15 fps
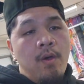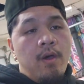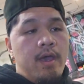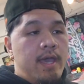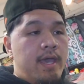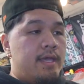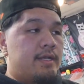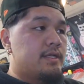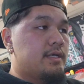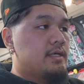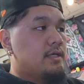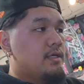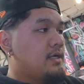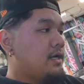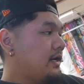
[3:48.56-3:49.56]
and
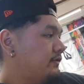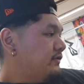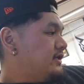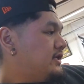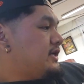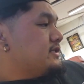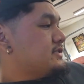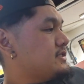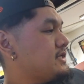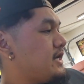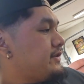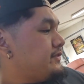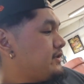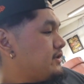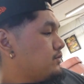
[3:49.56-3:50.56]
I realized
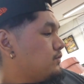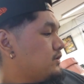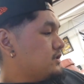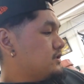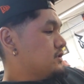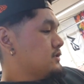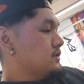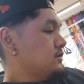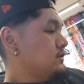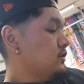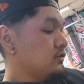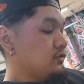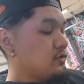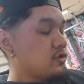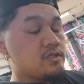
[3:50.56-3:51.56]
that there was
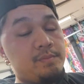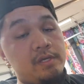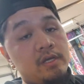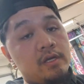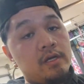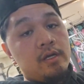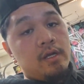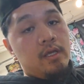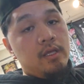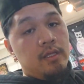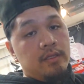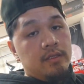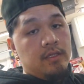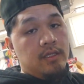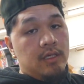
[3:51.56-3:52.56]
no door speaker
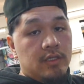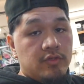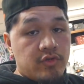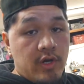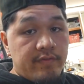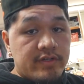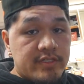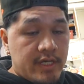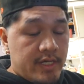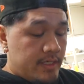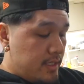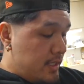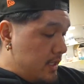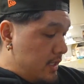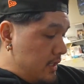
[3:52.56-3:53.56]
in the driver's
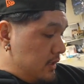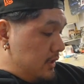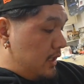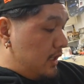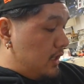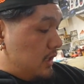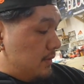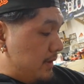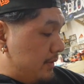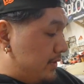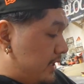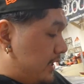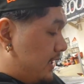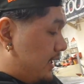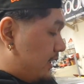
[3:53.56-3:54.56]
side. I went
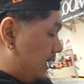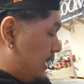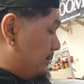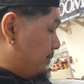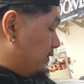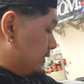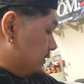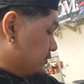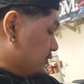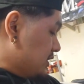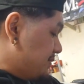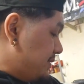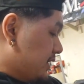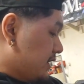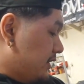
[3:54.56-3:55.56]
ahead and put a door
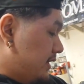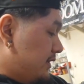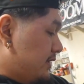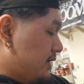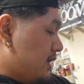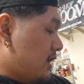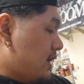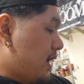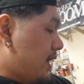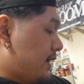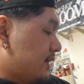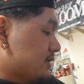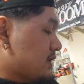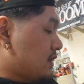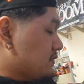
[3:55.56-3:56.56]
speaker in there, and
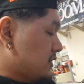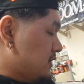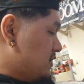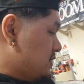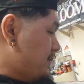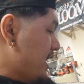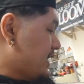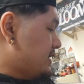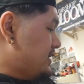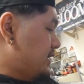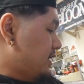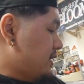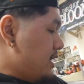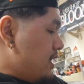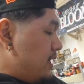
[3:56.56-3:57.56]
as I was
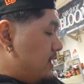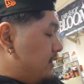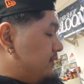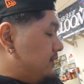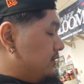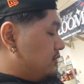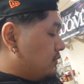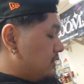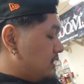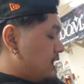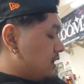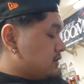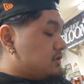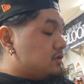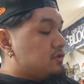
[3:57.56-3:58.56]
inspecting, the door
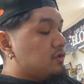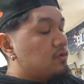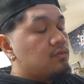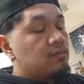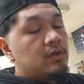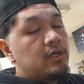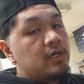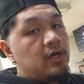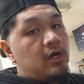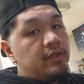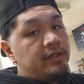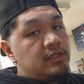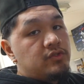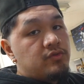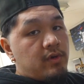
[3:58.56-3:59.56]
locks don't work on
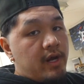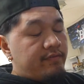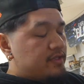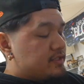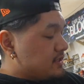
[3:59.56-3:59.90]
the driver's